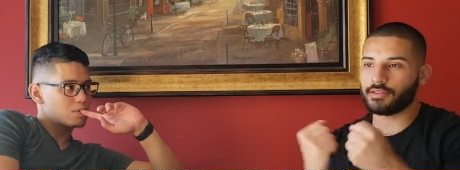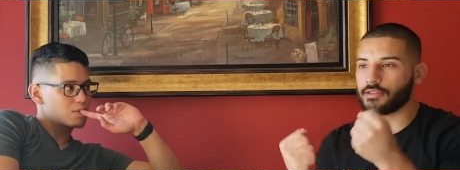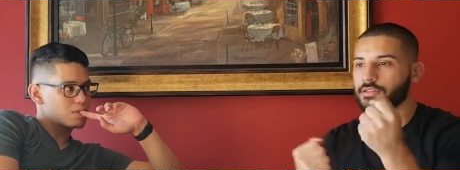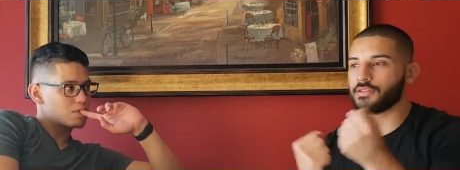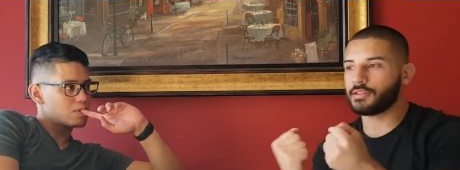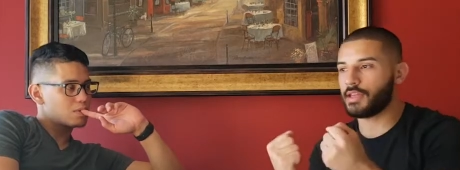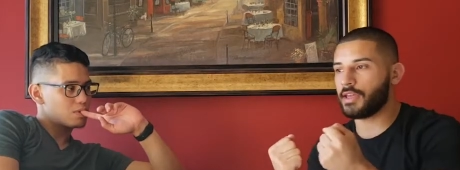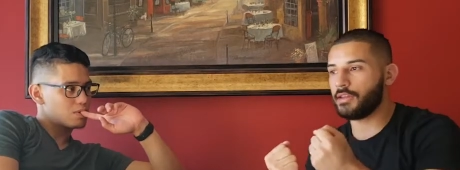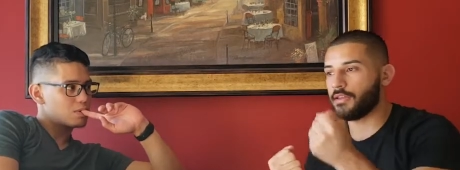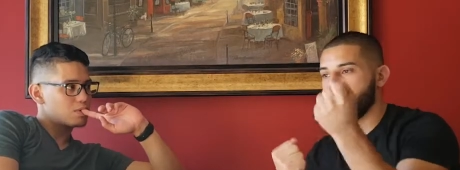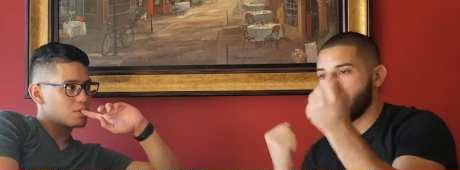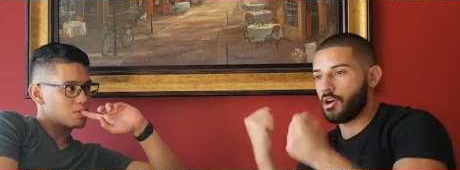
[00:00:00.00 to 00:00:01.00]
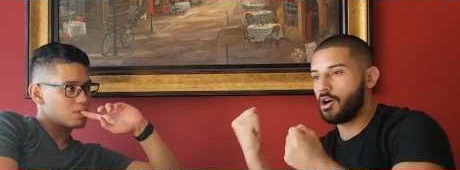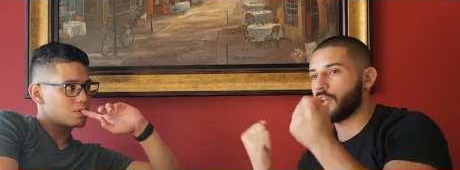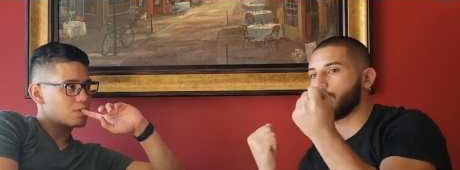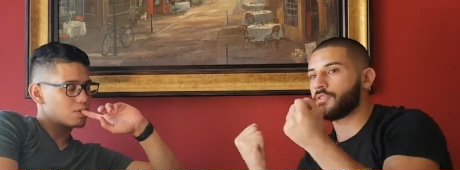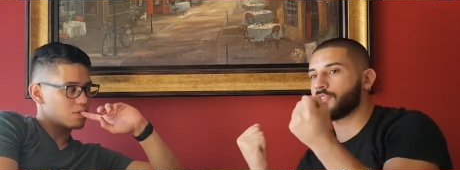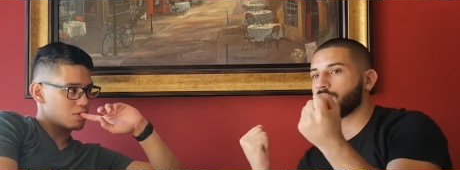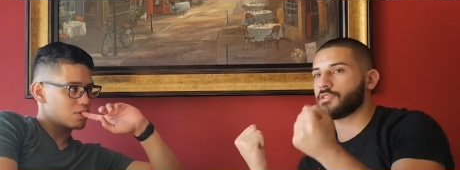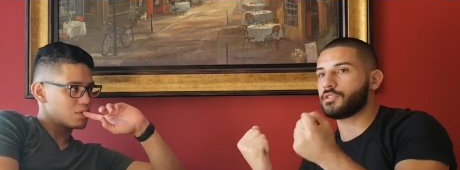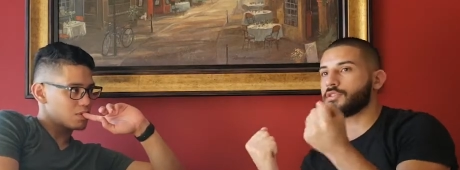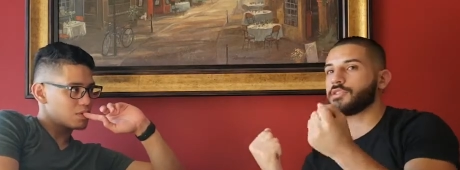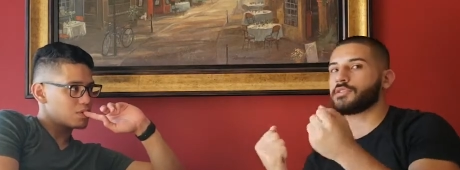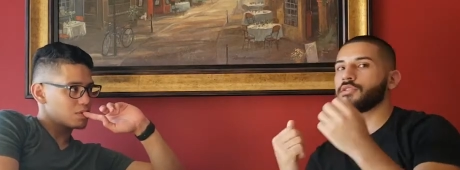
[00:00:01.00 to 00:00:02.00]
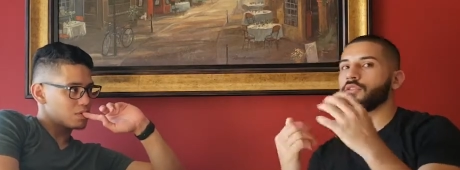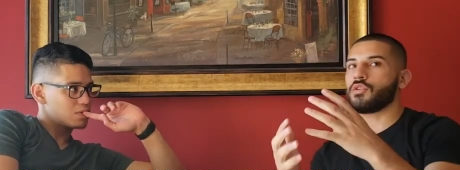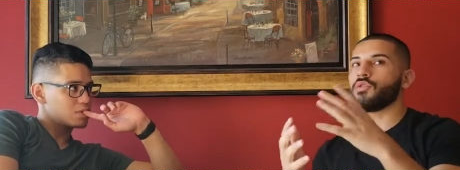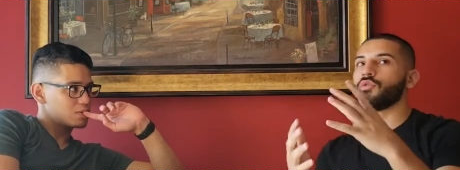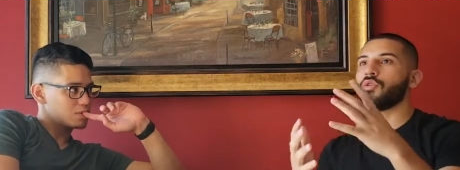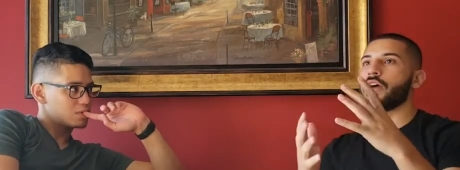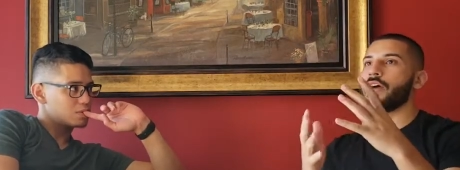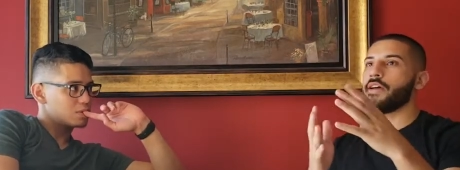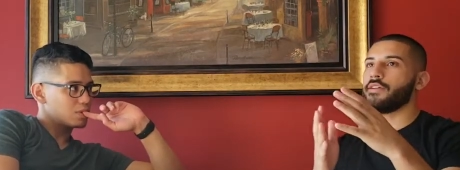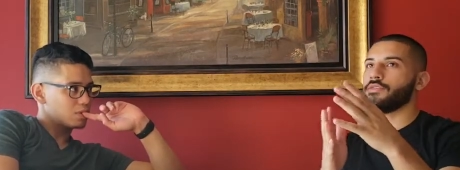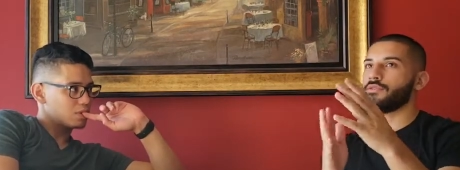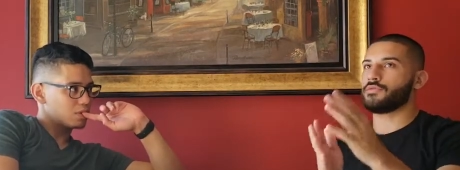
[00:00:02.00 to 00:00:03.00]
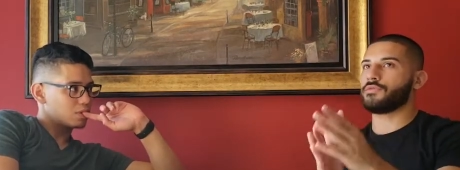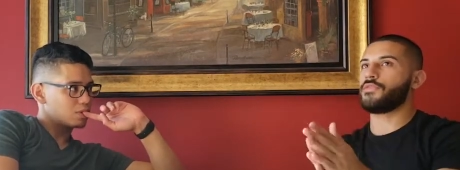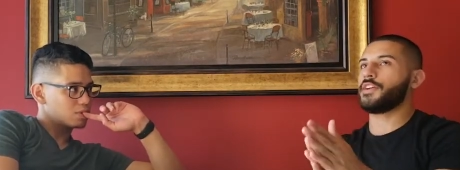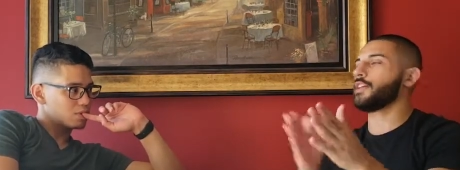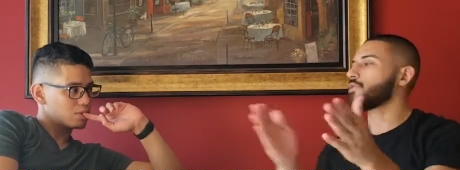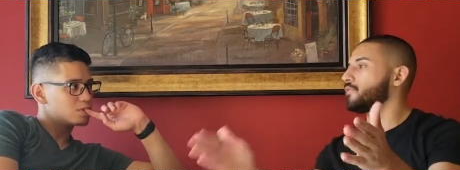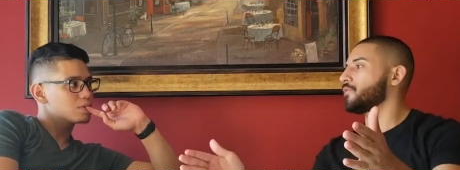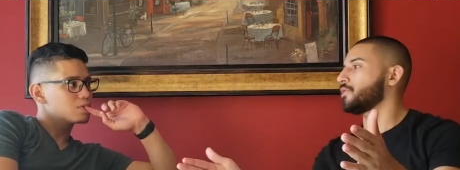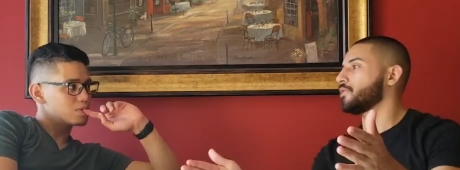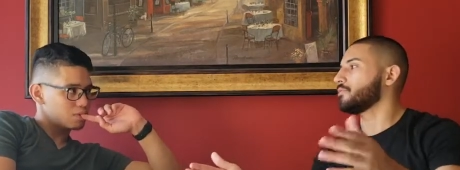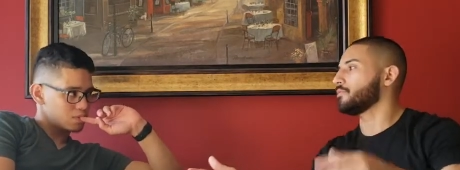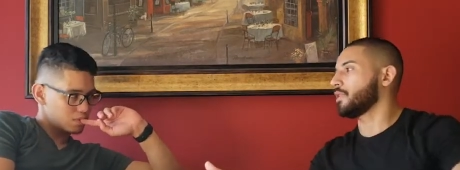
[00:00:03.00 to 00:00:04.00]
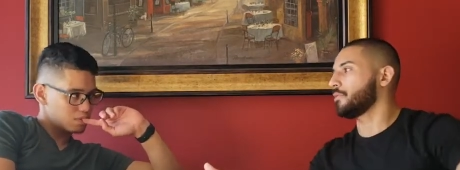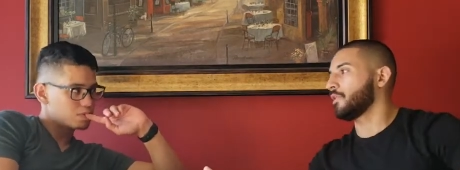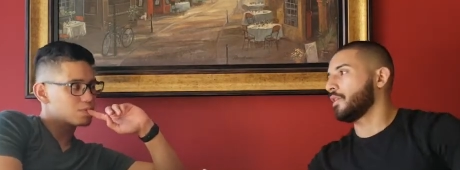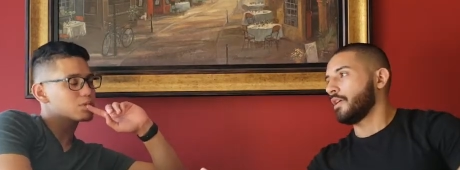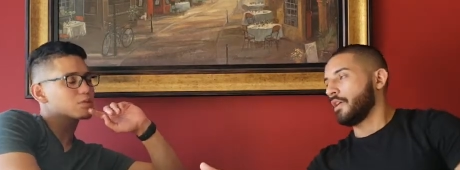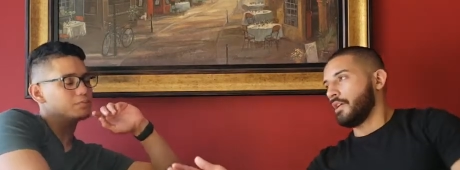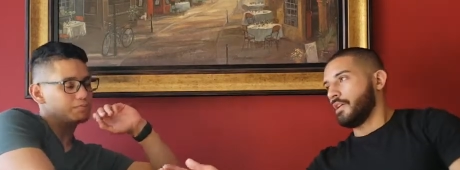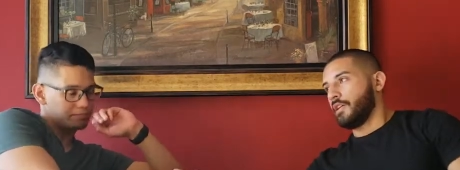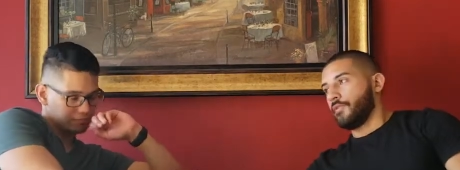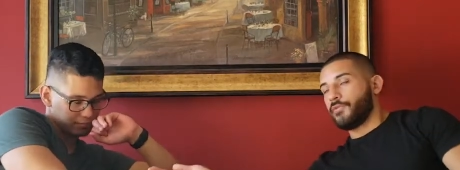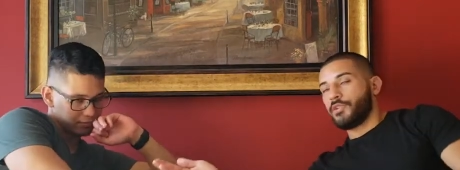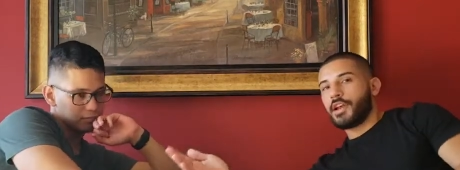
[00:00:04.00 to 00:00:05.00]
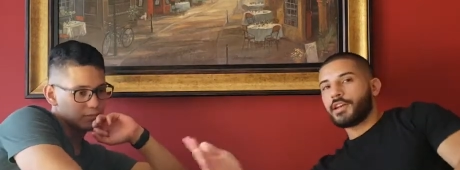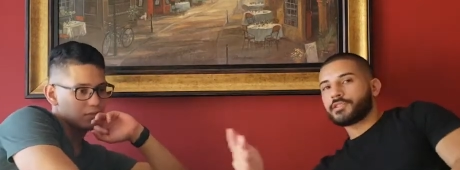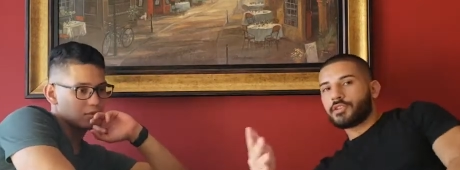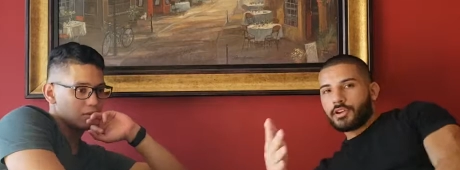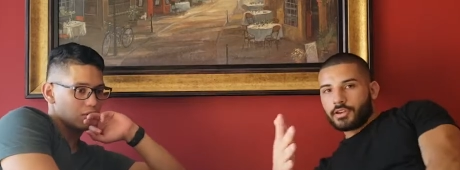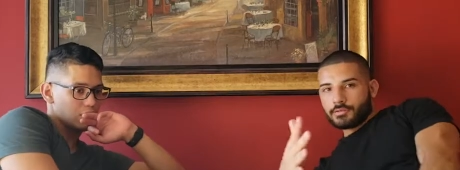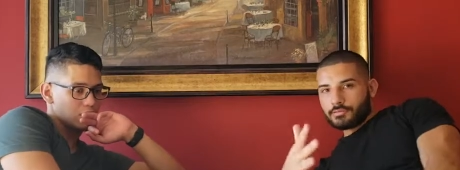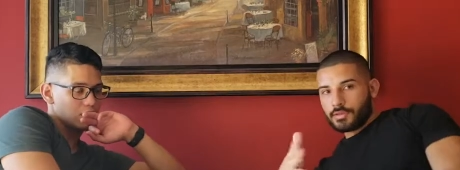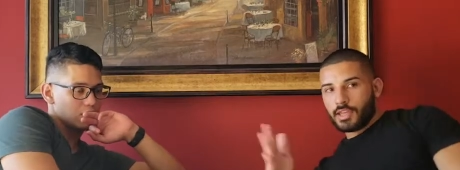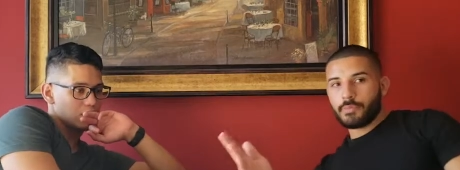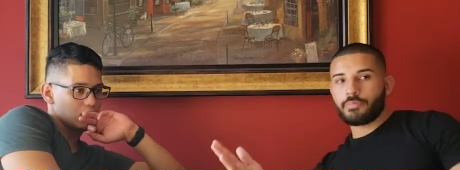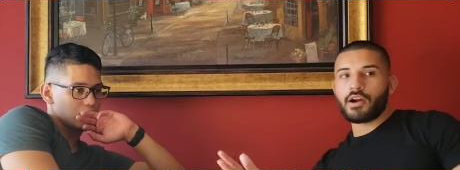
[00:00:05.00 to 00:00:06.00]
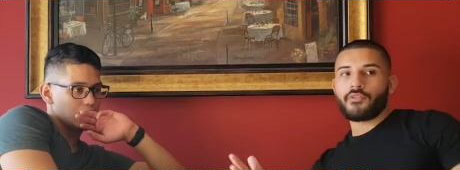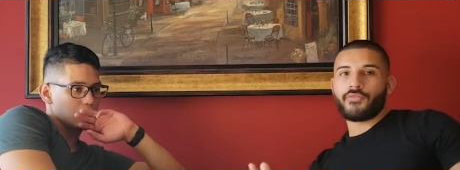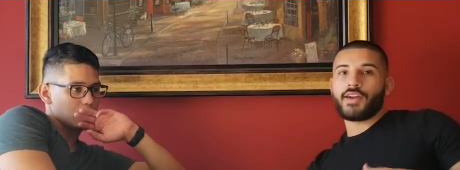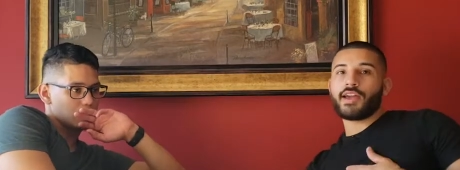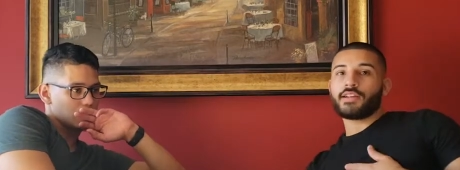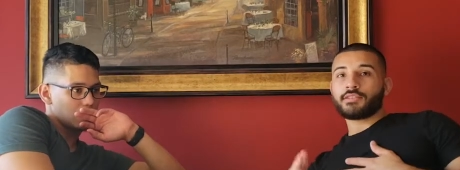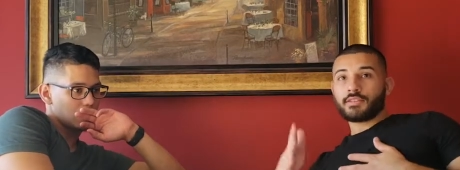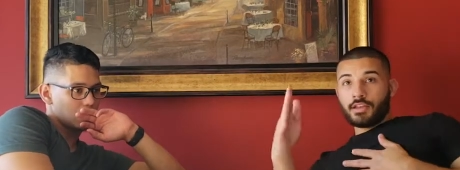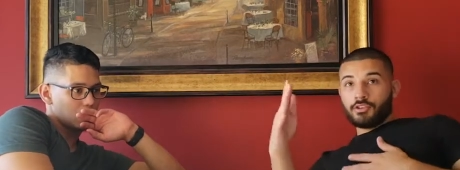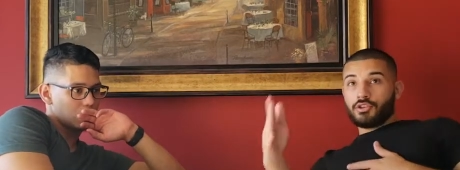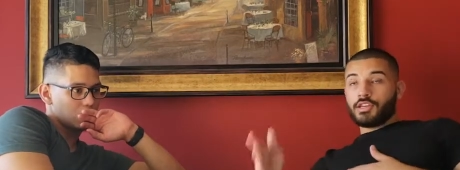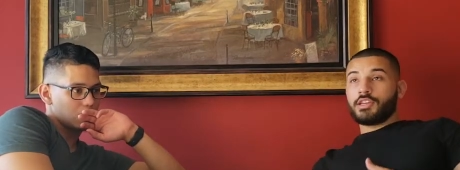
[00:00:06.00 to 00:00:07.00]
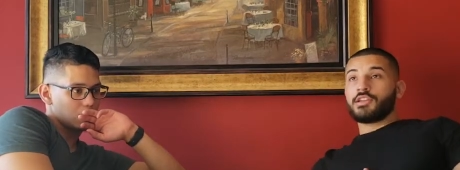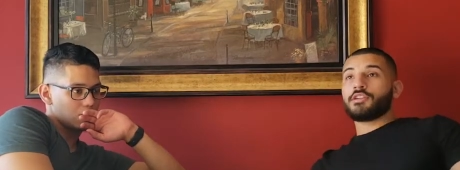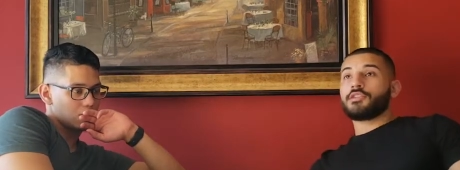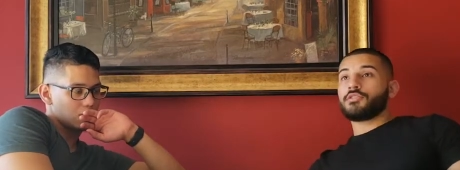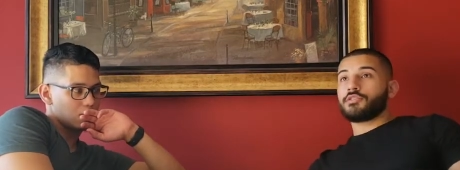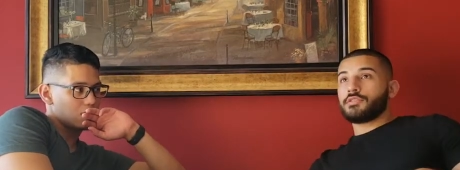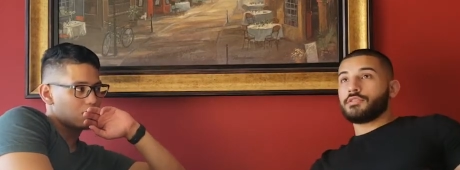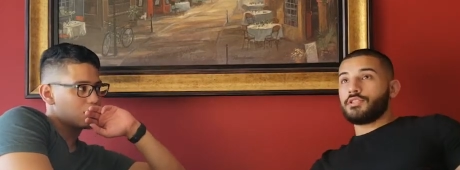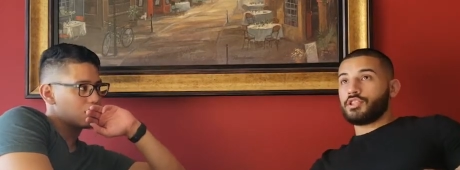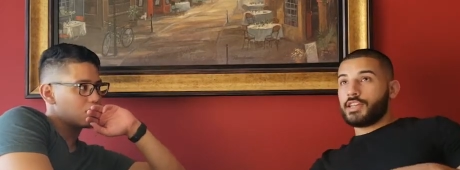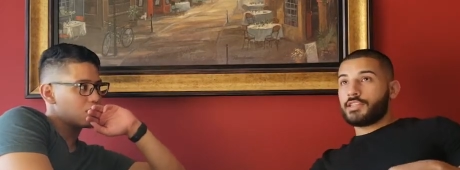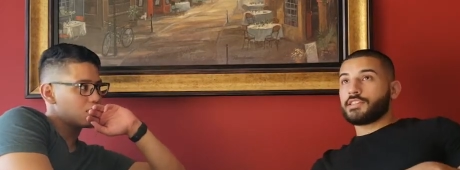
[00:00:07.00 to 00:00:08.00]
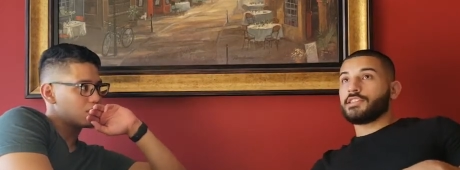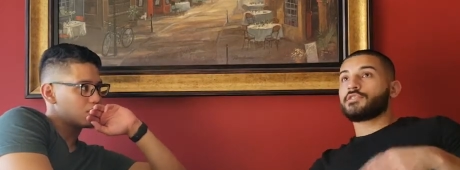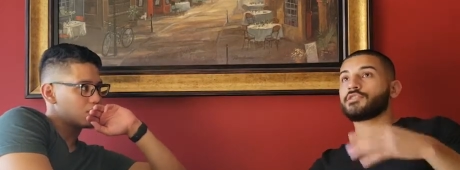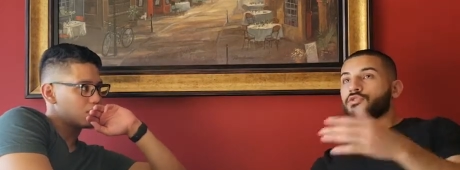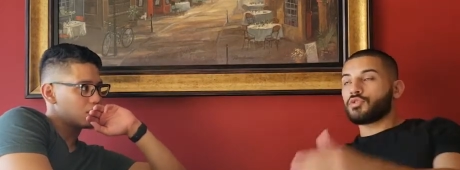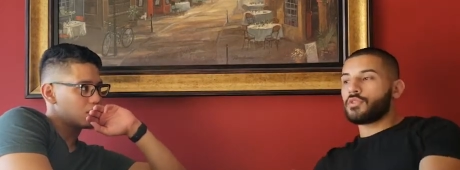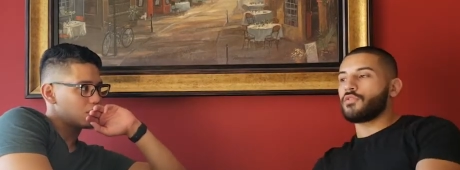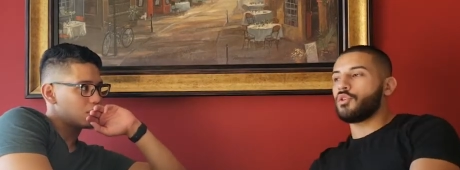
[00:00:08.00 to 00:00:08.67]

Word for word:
Speaker 1: the end of the day, all of this is just to go at you know financial freedom. You know what I mean? If you guys are hip hop fans, you hear Jay Z's "The Story of